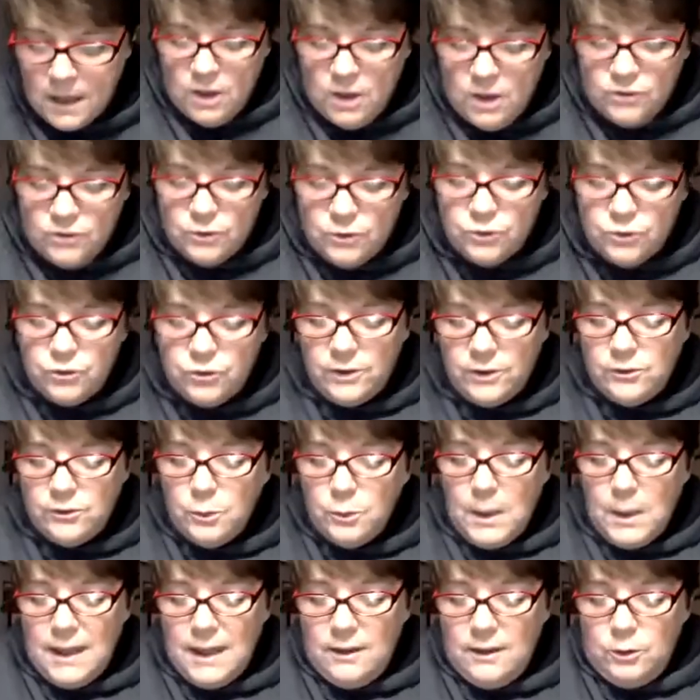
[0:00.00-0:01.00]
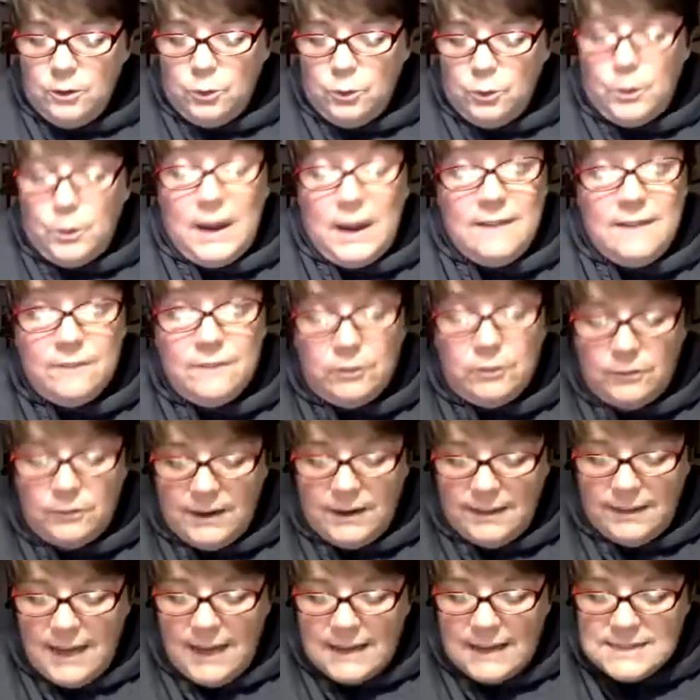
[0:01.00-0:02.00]
So Stress Away, great for
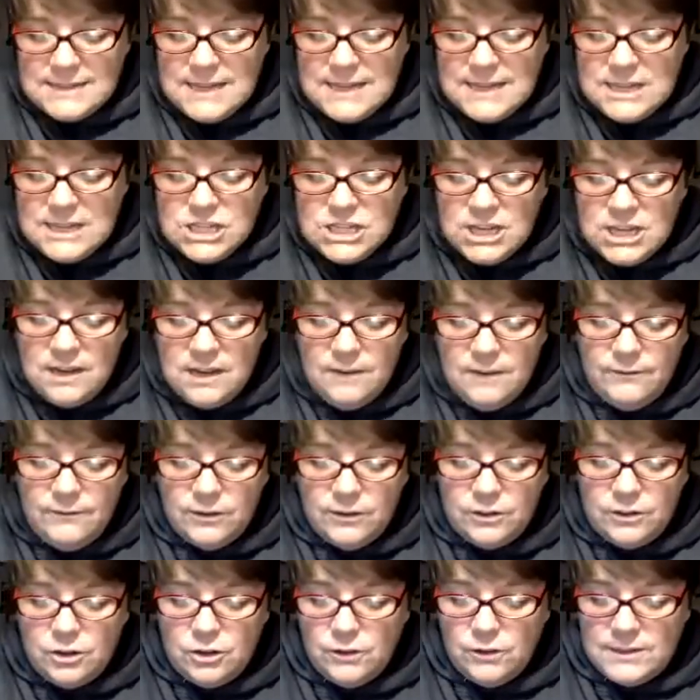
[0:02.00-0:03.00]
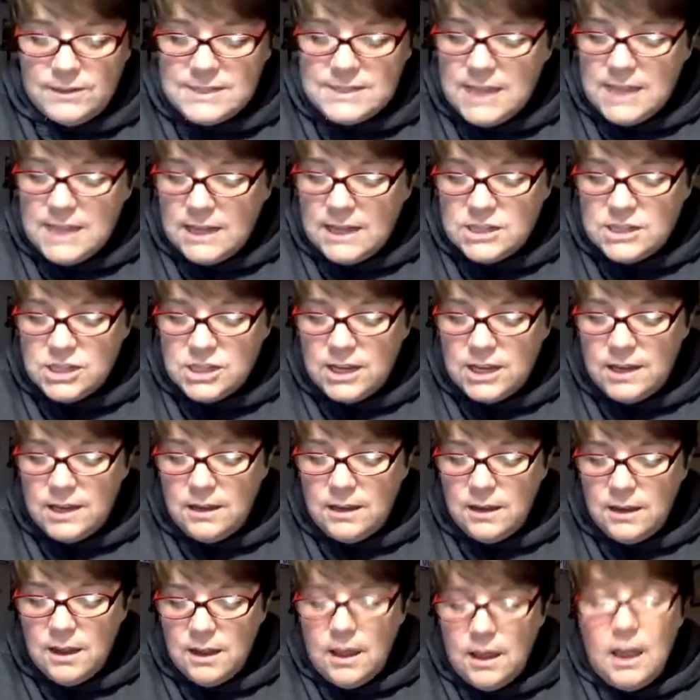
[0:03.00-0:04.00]
relaxation, for nervous tension.